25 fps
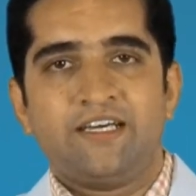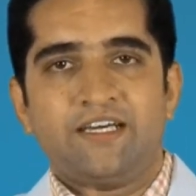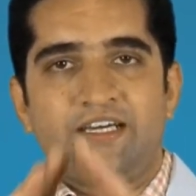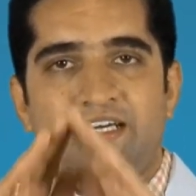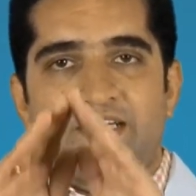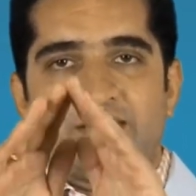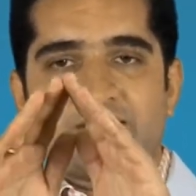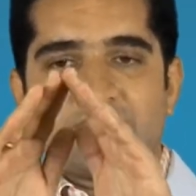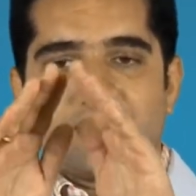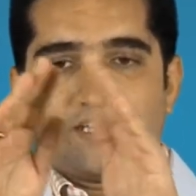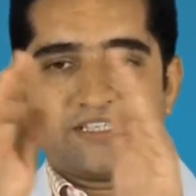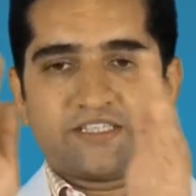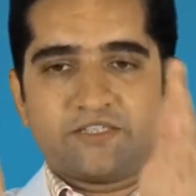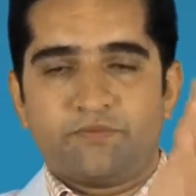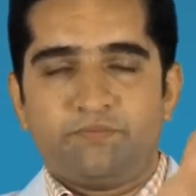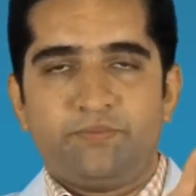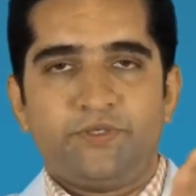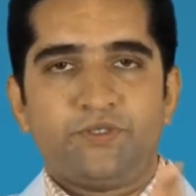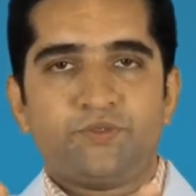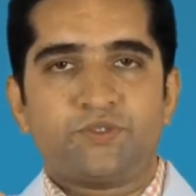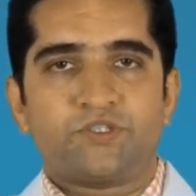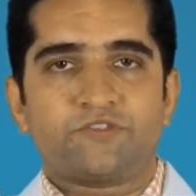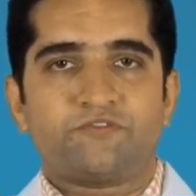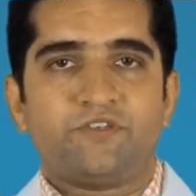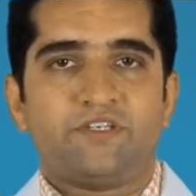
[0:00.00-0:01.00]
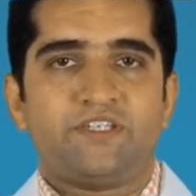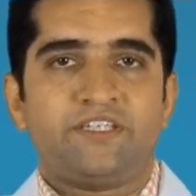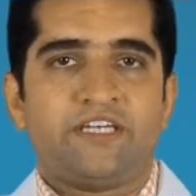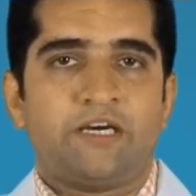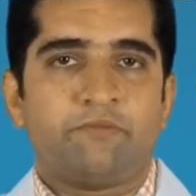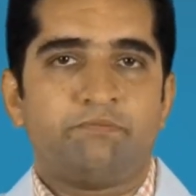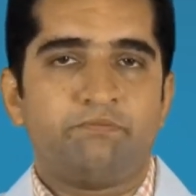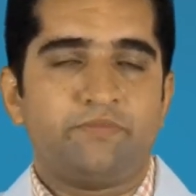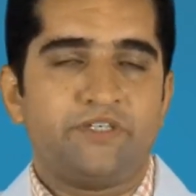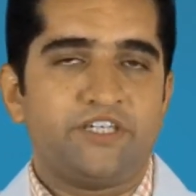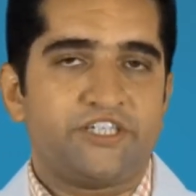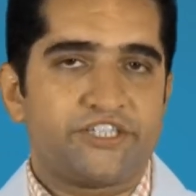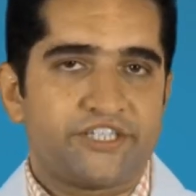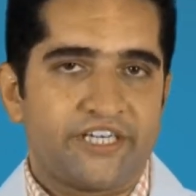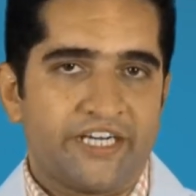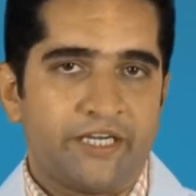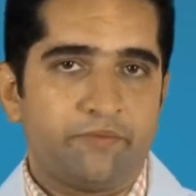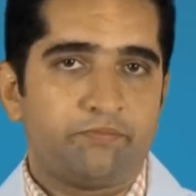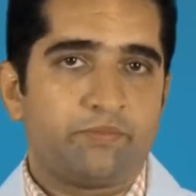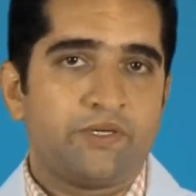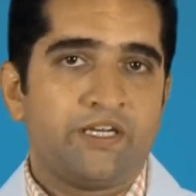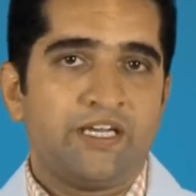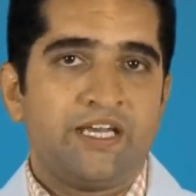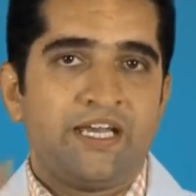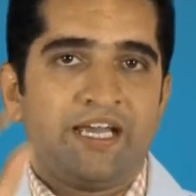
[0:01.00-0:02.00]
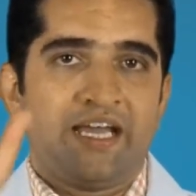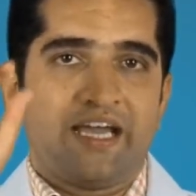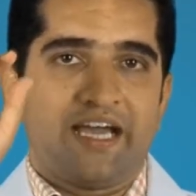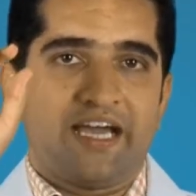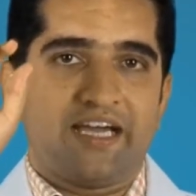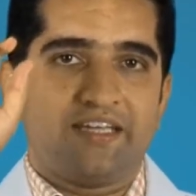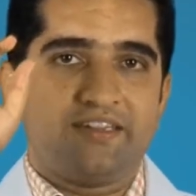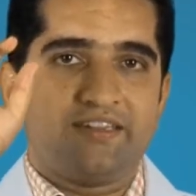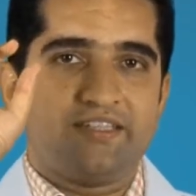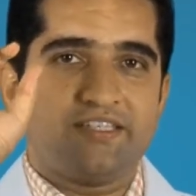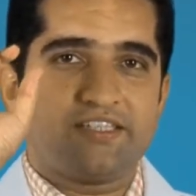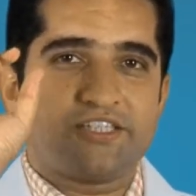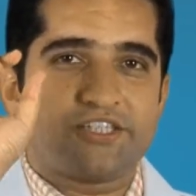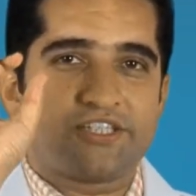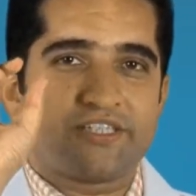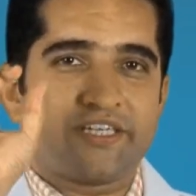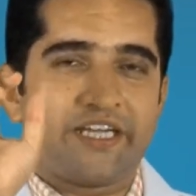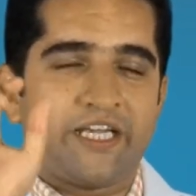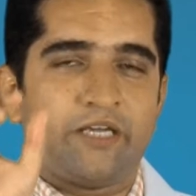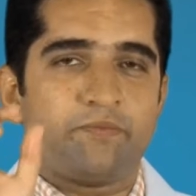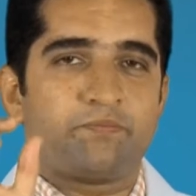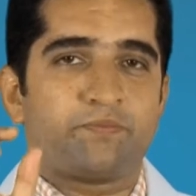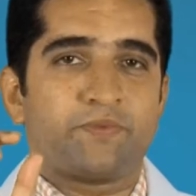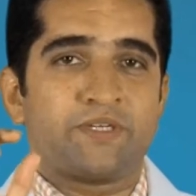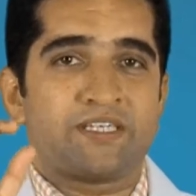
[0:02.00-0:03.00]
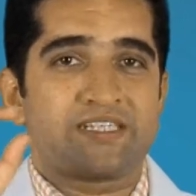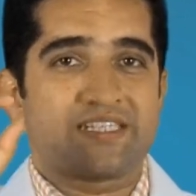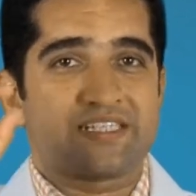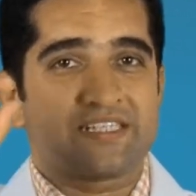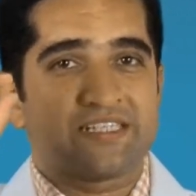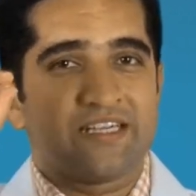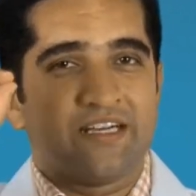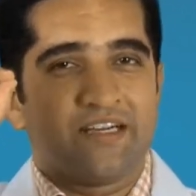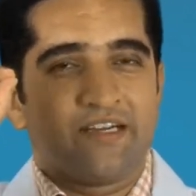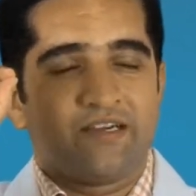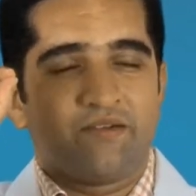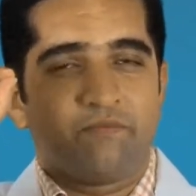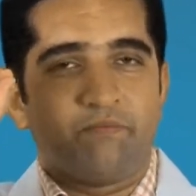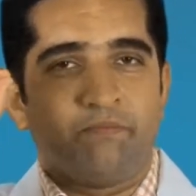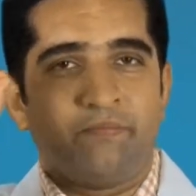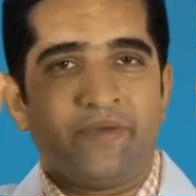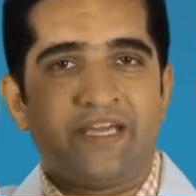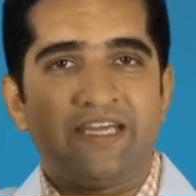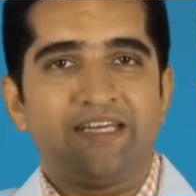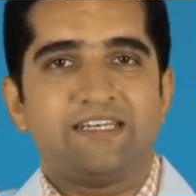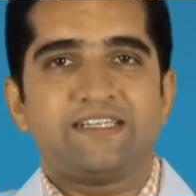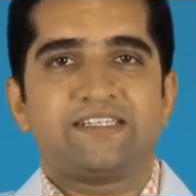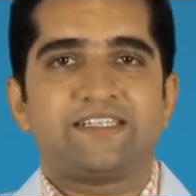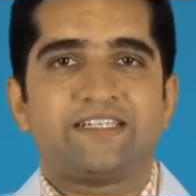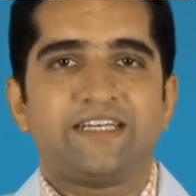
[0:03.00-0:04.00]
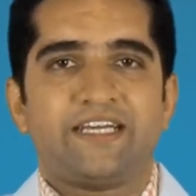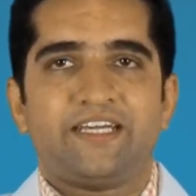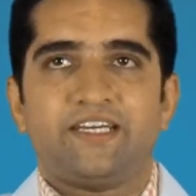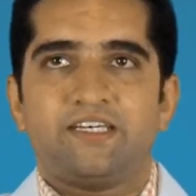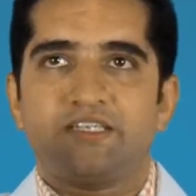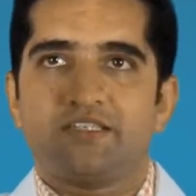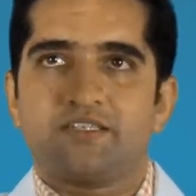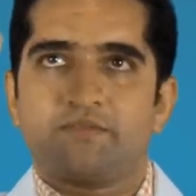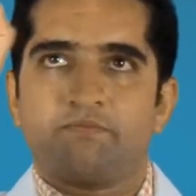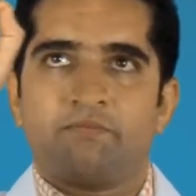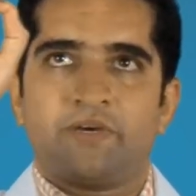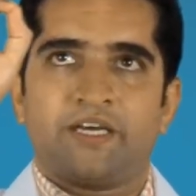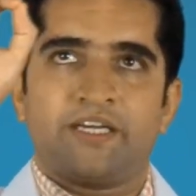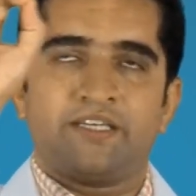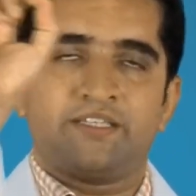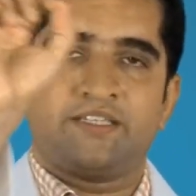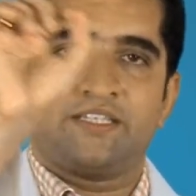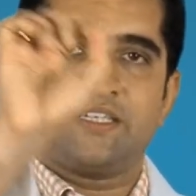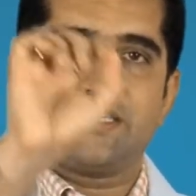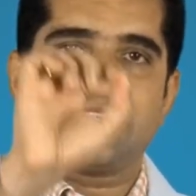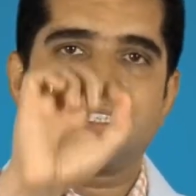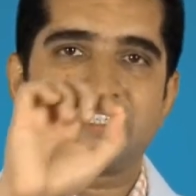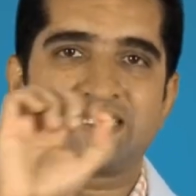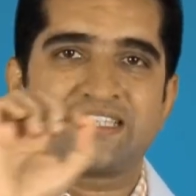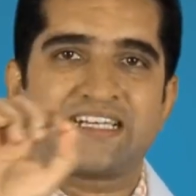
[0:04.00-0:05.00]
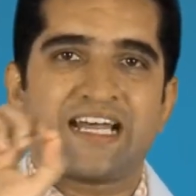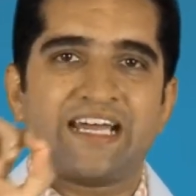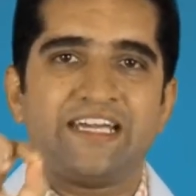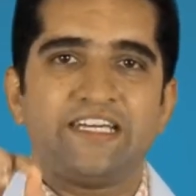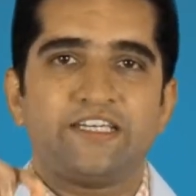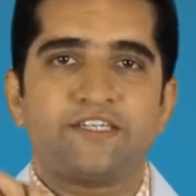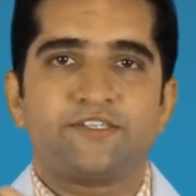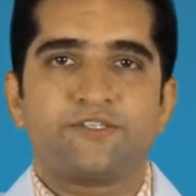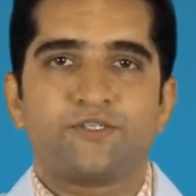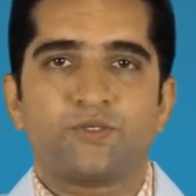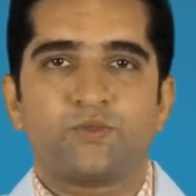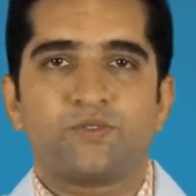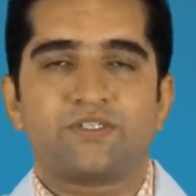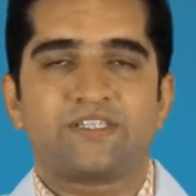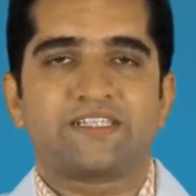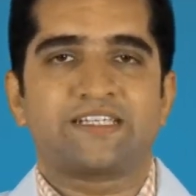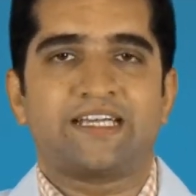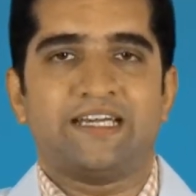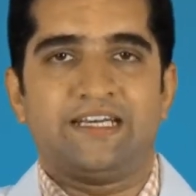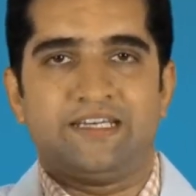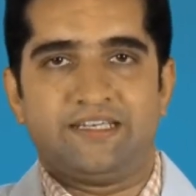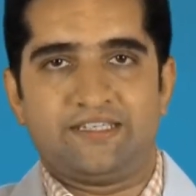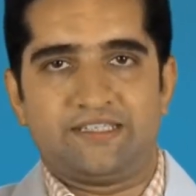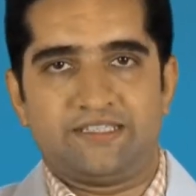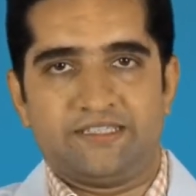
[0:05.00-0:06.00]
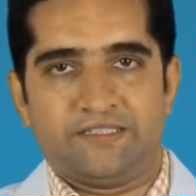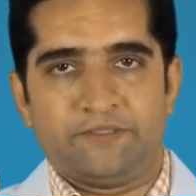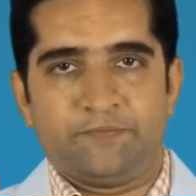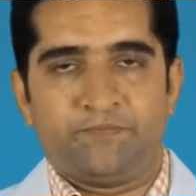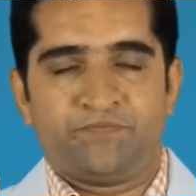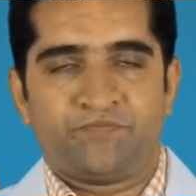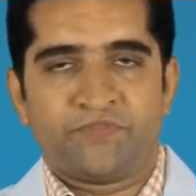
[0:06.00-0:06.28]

It has a beautiful dumbbell shape, and this shape is maintained by the cytoskeleton.